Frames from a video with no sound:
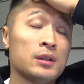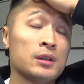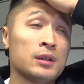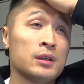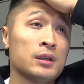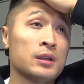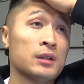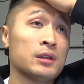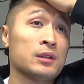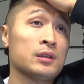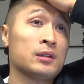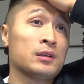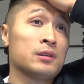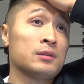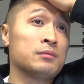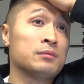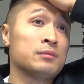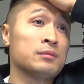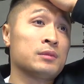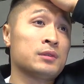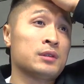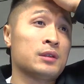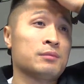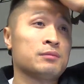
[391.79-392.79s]
and um,
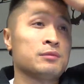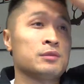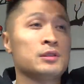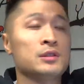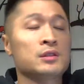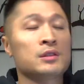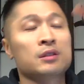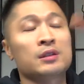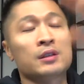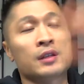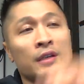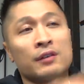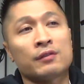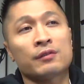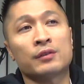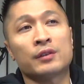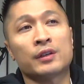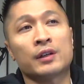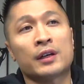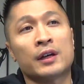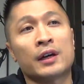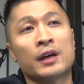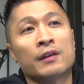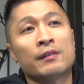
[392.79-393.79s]
I'm just thankful
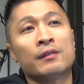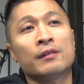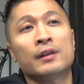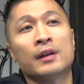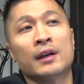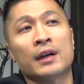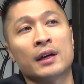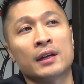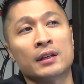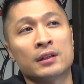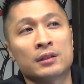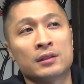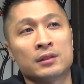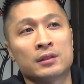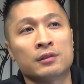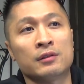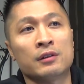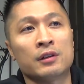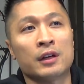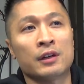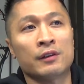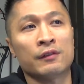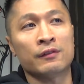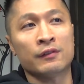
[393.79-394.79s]
to have that to,
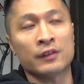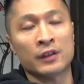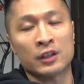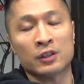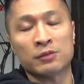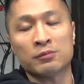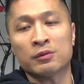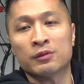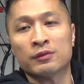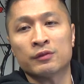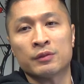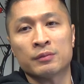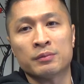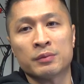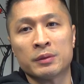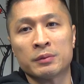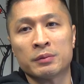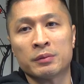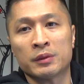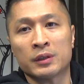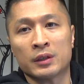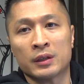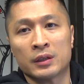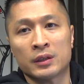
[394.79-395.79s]
available for
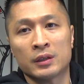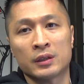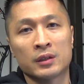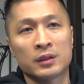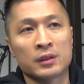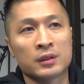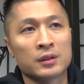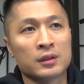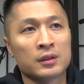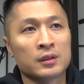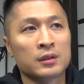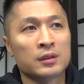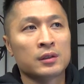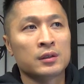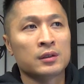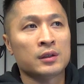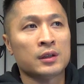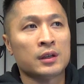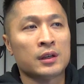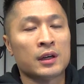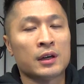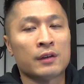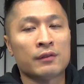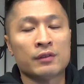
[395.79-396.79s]
people that
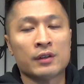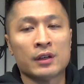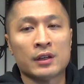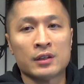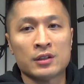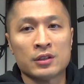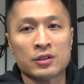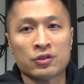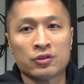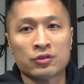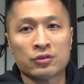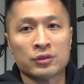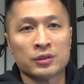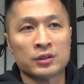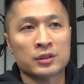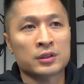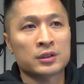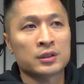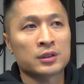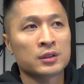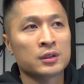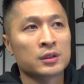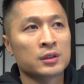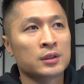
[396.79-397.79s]
that have that
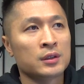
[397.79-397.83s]
interest.